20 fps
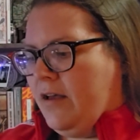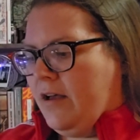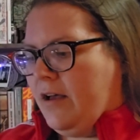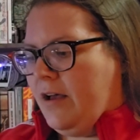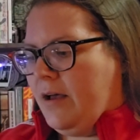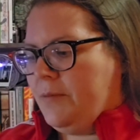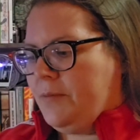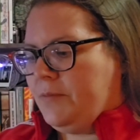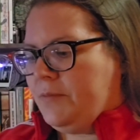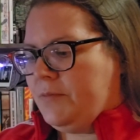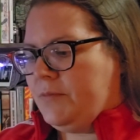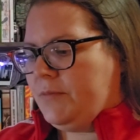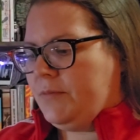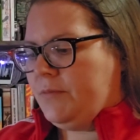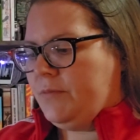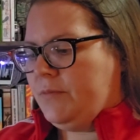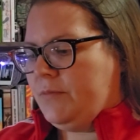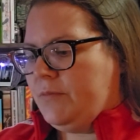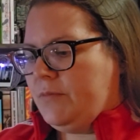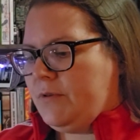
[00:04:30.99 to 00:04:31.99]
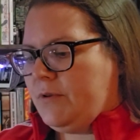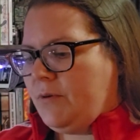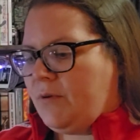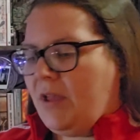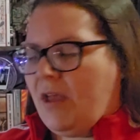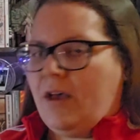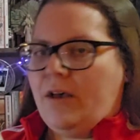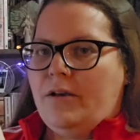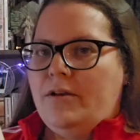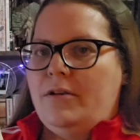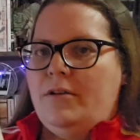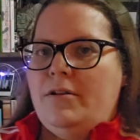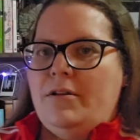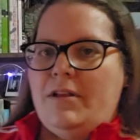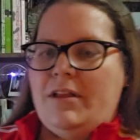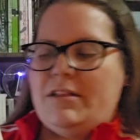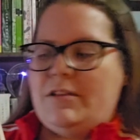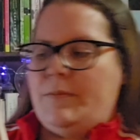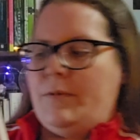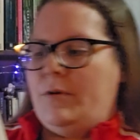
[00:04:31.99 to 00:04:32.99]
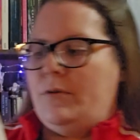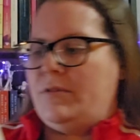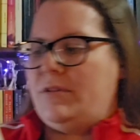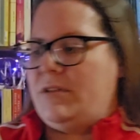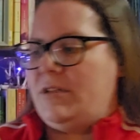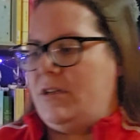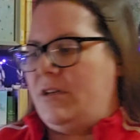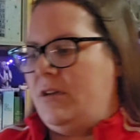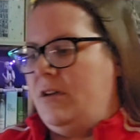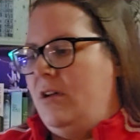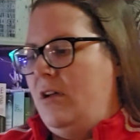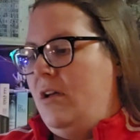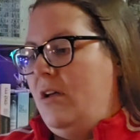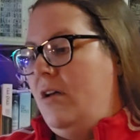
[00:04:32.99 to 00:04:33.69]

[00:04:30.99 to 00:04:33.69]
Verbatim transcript: Um, so yeah, it's about uh,